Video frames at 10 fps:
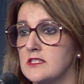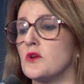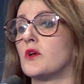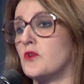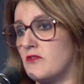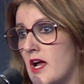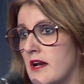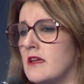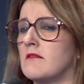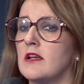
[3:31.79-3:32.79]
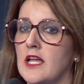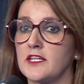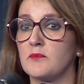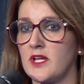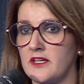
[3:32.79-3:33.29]
So it could vary, like,
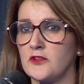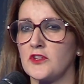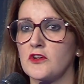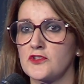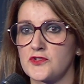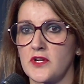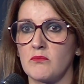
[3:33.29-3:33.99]
depending on the country,